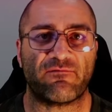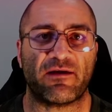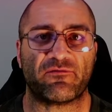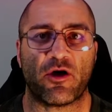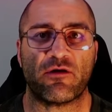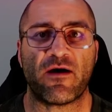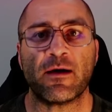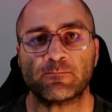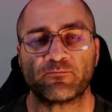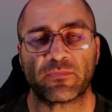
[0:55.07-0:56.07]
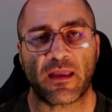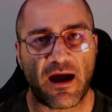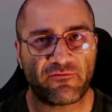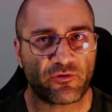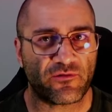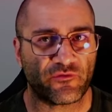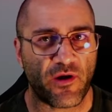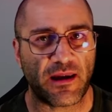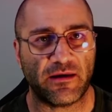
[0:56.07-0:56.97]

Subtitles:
over after I've trained?